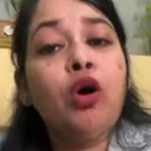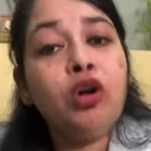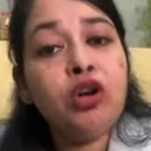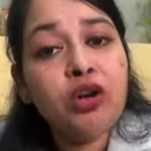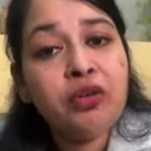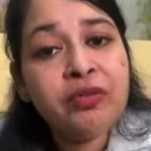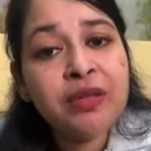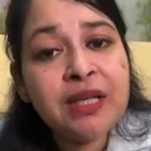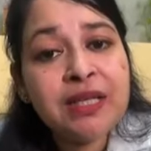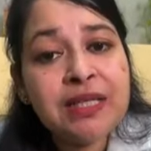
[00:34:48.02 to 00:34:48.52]

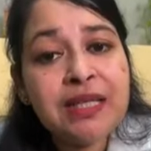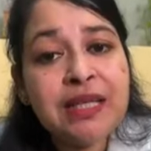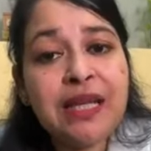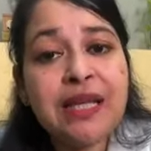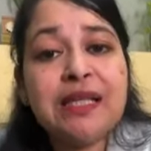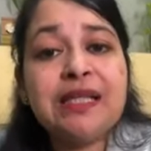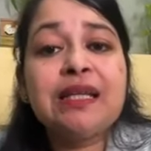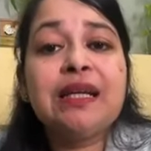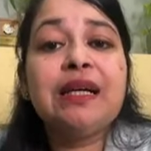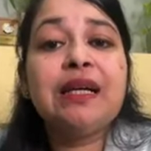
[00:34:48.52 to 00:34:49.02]
all of these
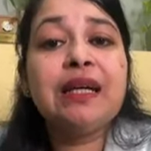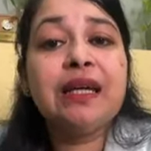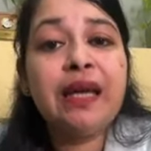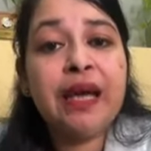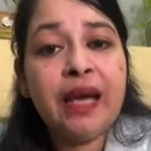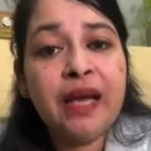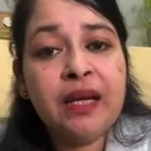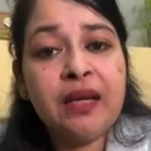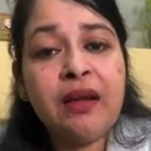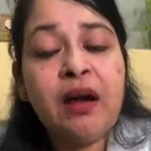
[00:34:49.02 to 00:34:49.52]
things
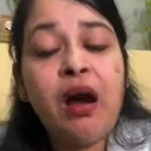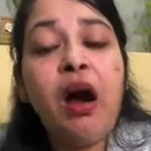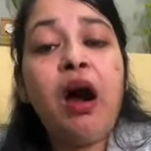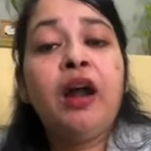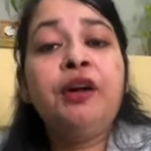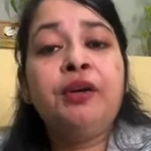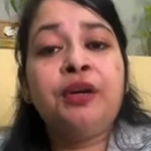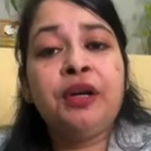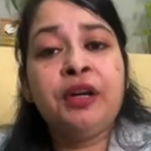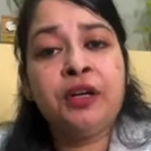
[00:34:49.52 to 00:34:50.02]
again
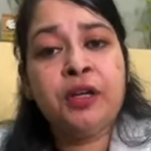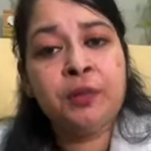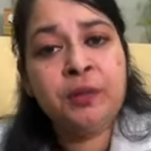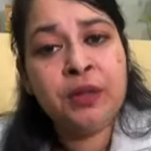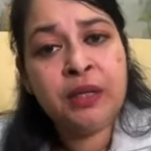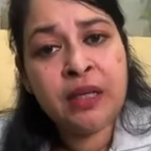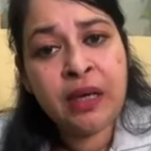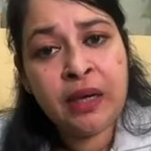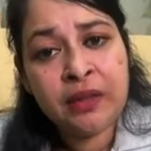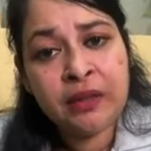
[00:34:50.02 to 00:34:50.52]
are
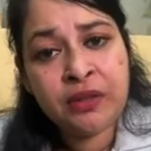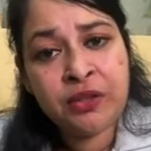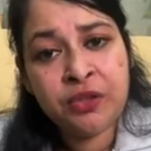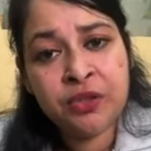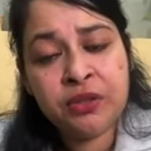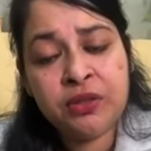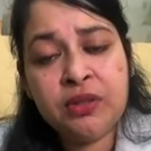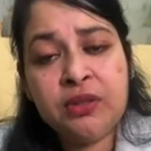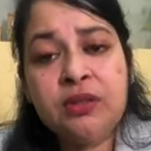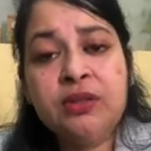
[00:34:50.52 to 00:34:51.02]
treatable
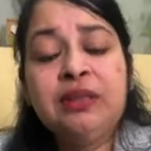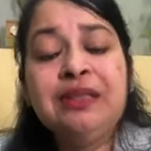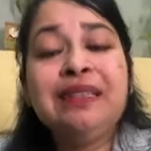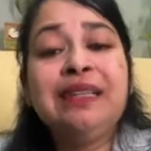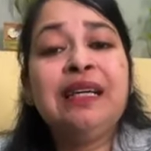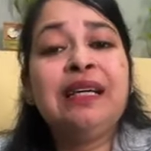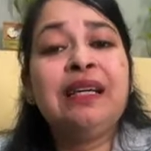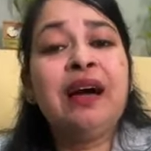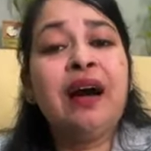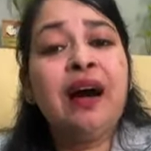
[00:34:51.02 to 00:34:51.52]
conditions.
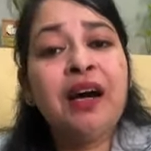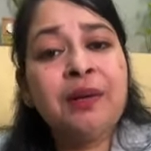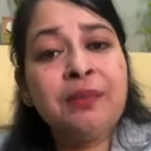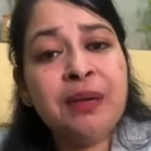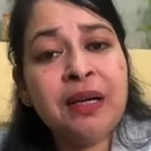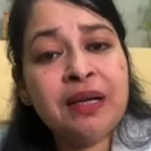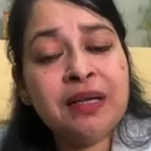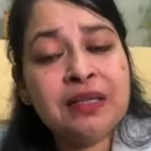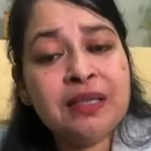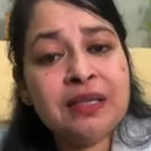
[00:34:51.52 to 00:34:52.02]
There are
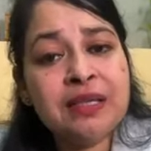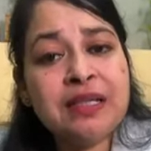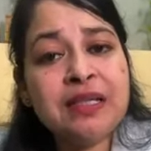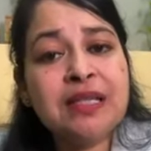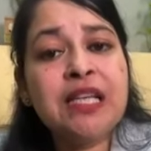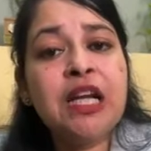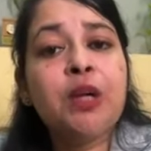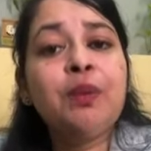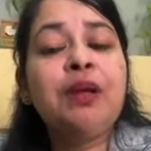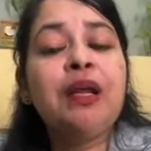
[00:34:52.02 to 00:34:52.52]

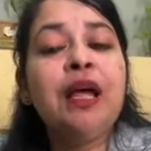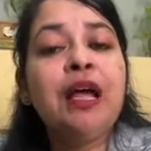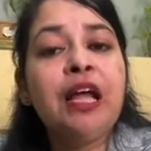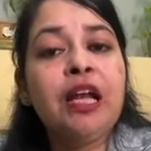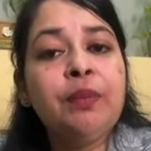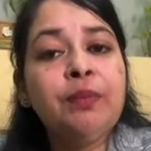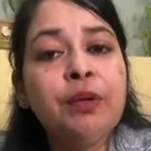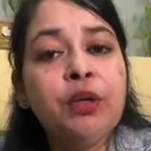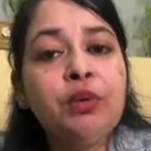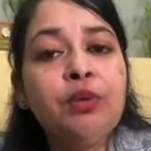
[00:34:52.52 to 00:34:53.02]
medicines that will
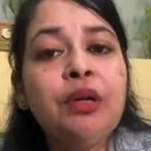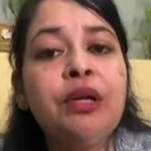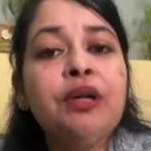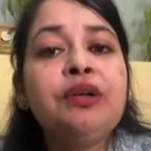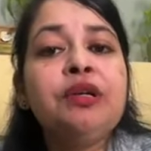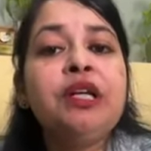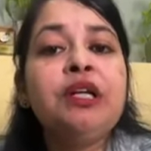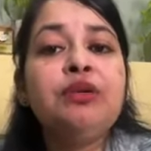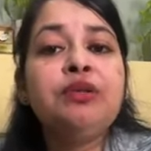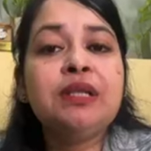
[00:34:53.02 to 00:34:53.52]
help you
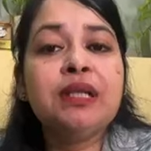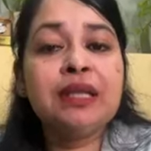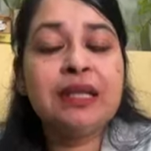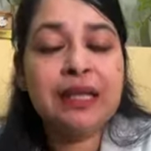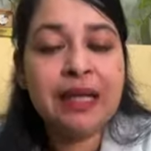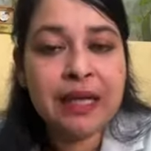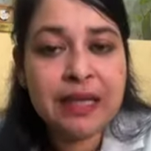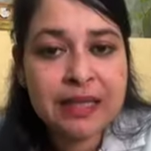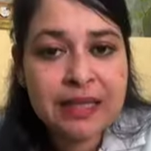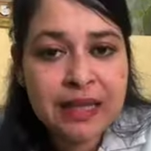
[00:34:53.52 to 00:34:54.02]
in reducing
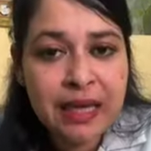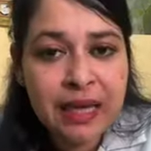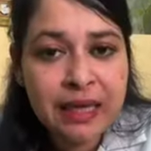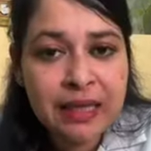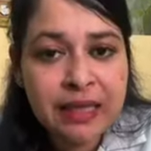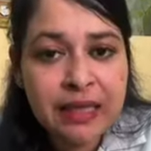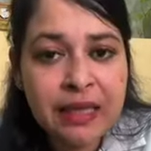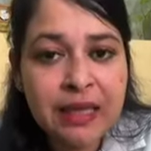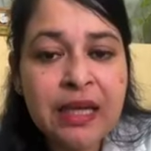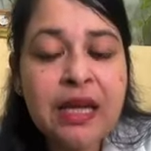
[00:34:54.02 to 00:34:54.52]
the
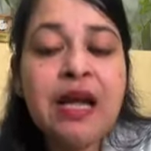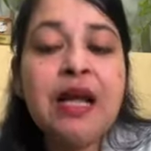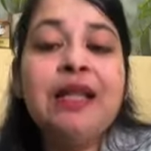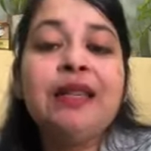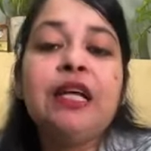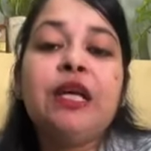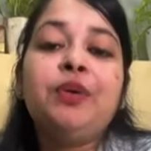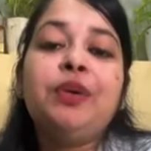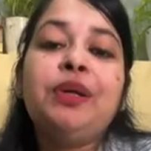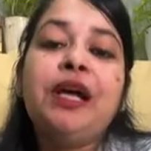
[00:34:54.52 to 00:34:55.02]
anxiety,
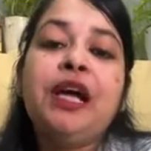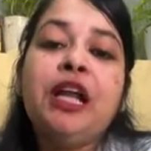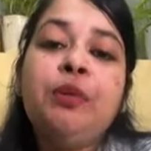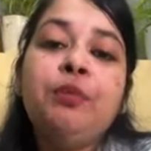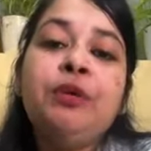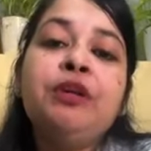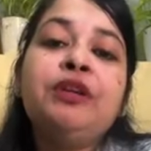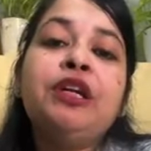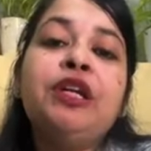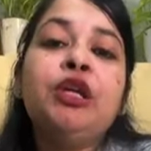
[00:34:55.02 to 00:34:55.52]
that will
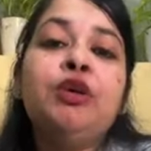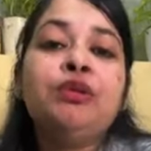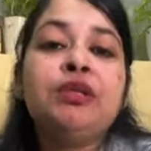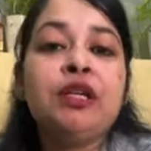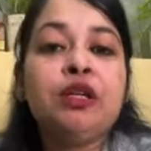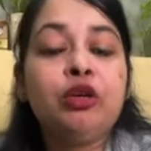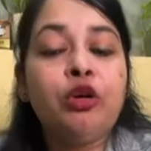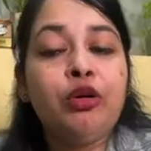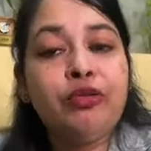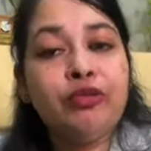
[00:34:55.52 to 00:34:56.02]
help in
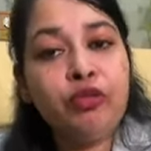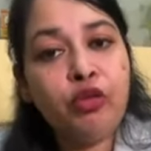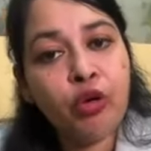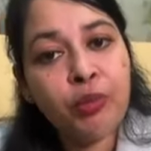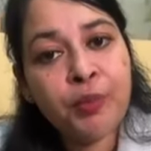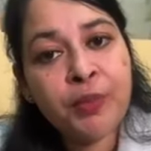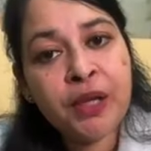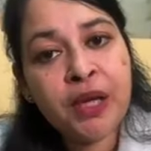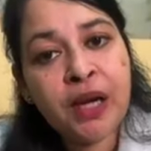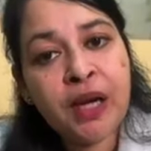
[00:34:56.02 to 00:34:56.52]
reducing your
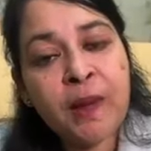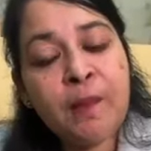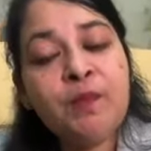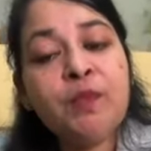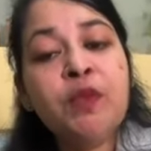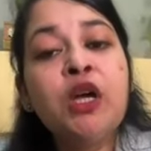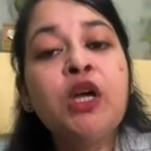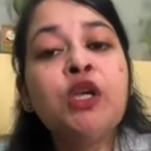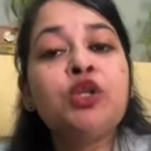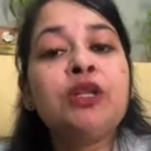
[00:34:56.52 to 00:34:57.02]
phobia,
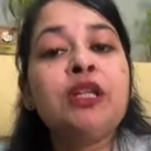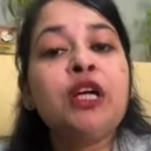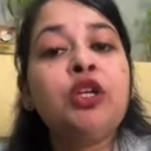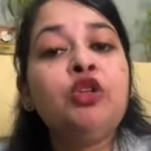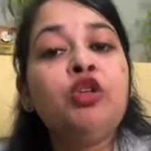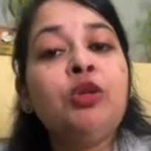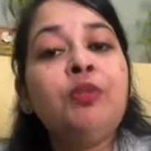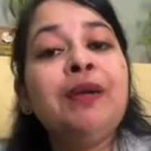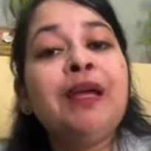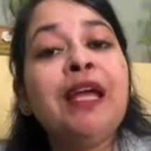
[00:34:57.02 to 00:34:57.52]
so
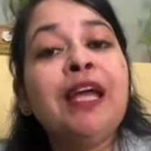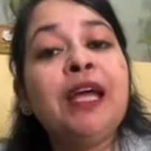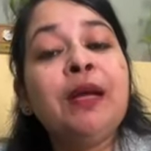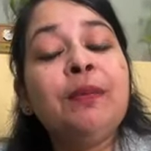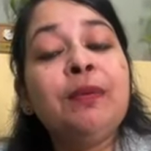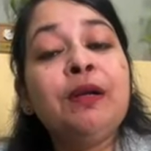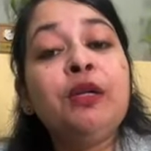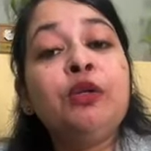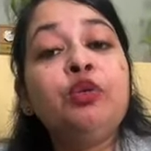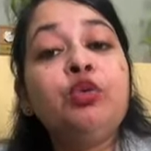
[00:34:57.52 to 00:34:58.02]
that you'll be
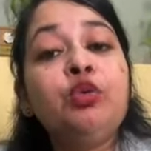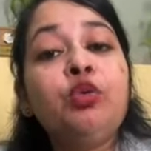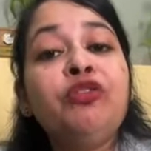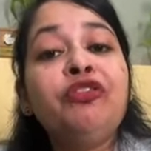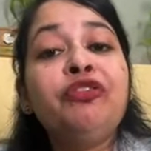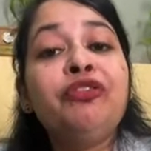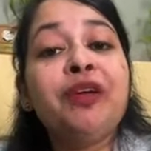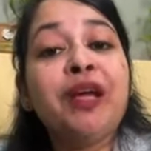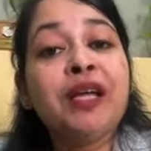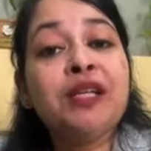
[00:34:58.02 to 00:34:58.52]
able to
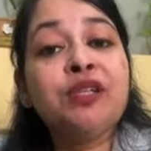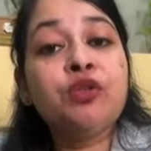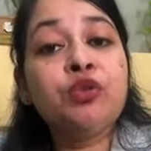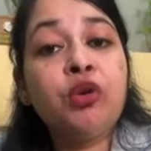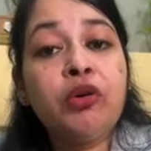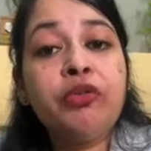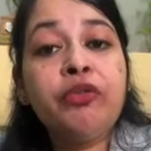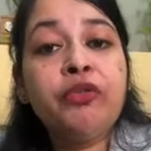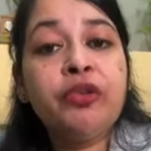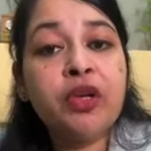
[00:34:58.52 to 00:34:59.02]
face
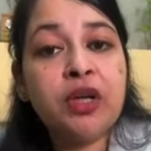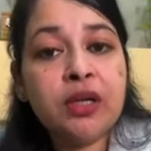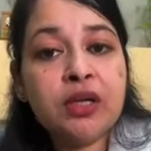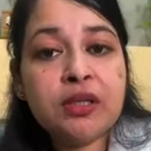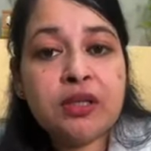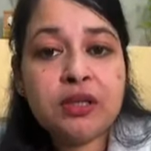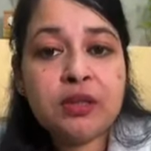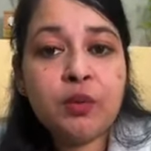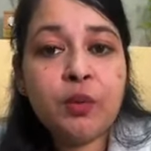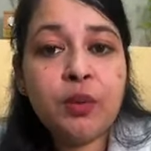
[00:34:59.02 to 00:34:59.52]
your
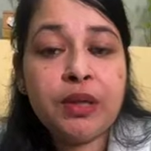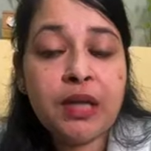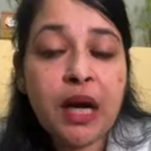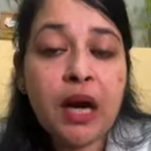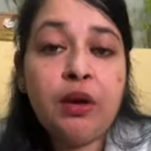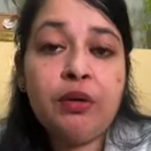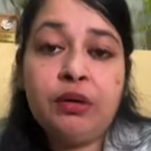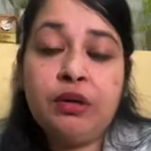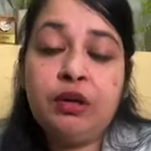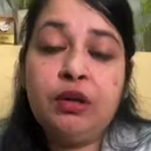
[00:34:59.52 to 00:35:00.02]
fears
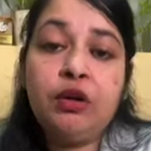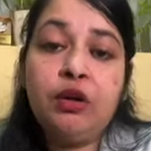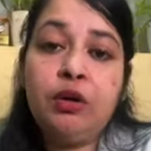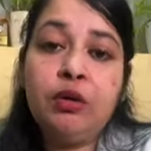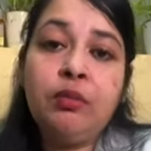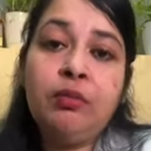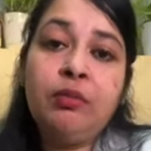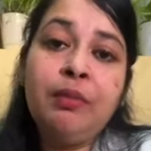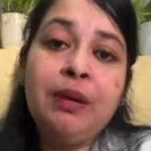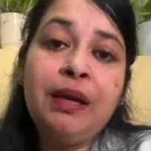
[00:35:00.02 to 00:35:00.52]
without, you
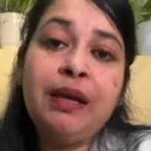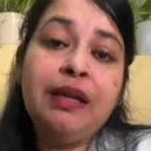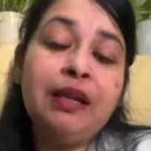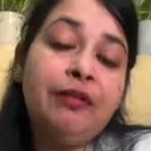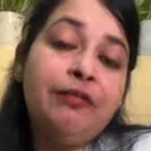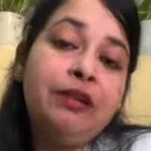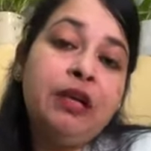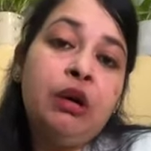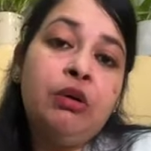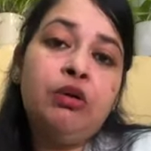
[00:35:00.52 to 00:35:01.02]
know, being
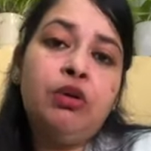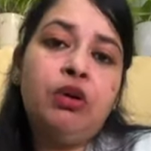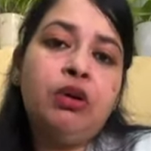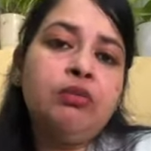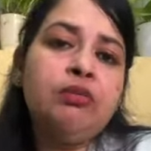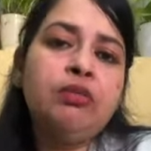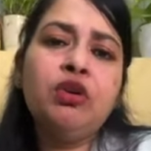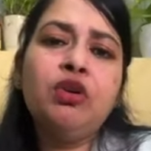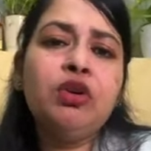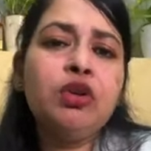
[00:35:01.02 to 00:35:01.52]
left out, or,
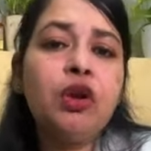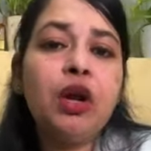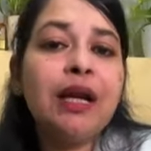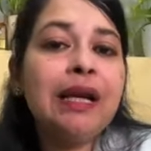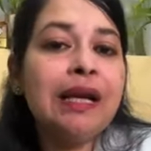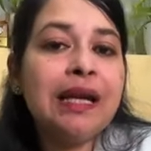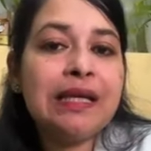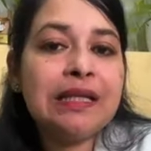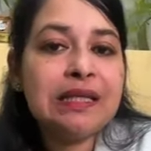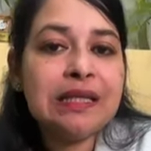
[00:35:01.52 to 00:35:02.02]
you know, you're
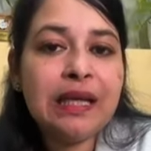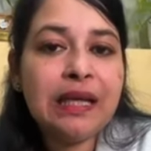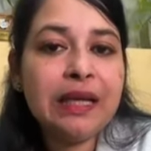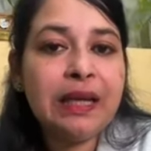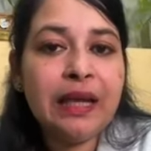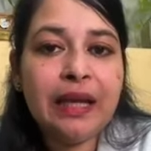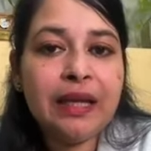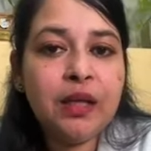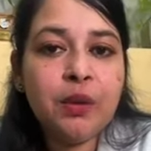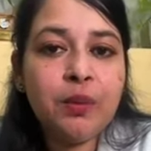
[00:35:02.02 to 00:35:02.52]
not less
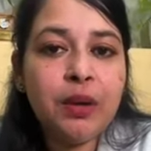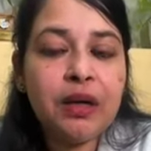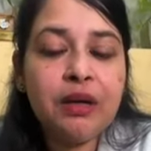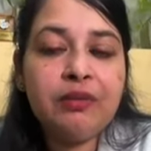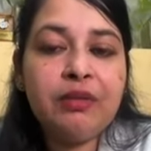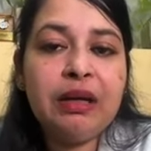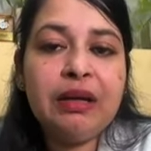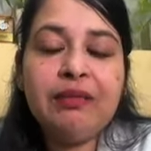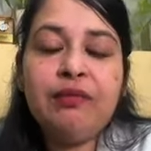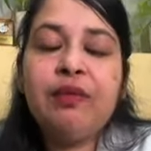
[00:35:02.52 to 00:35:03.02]
than
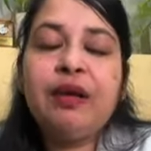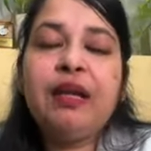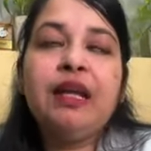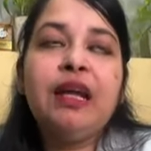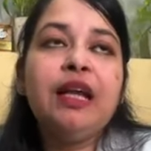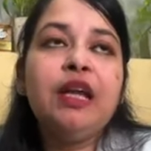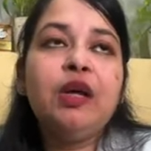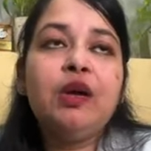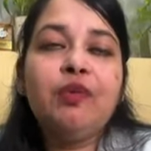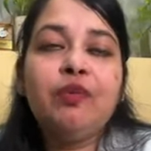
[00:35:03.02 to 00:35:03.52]
anyone. When
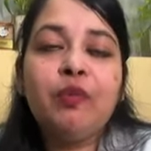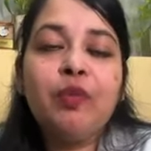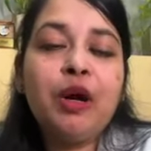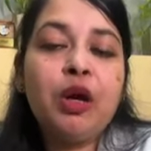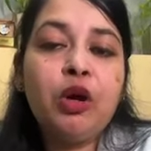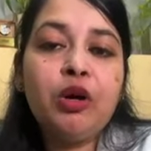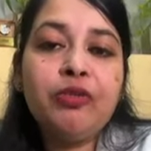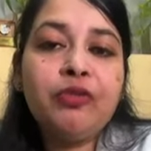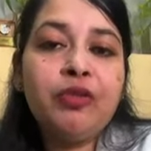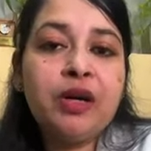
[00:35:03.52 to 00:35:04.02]
any
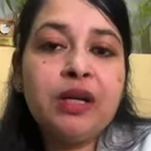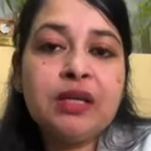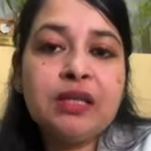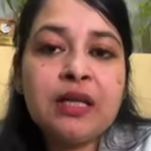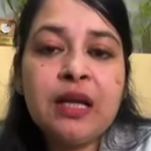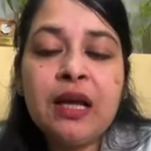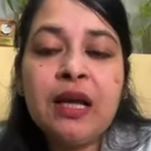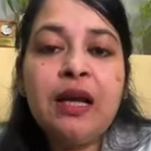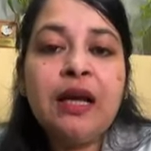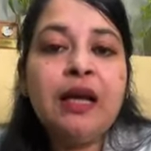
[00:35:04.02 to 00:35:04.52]
one of
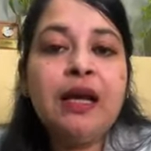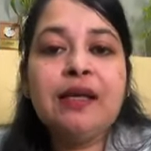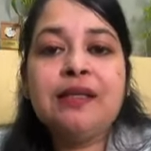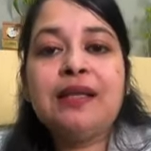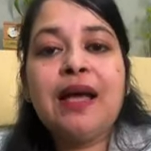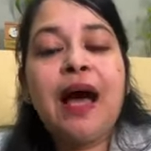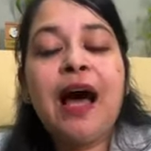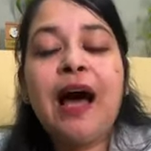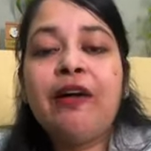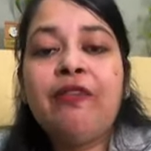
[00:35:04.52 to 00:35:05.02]
us
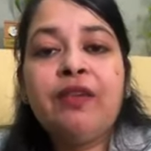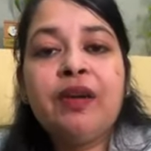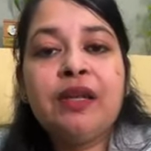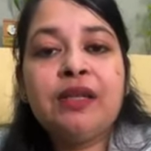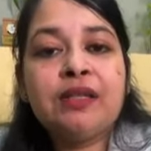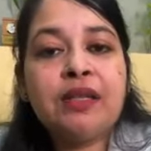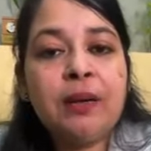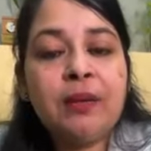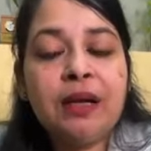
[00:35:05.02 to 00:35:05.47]
is having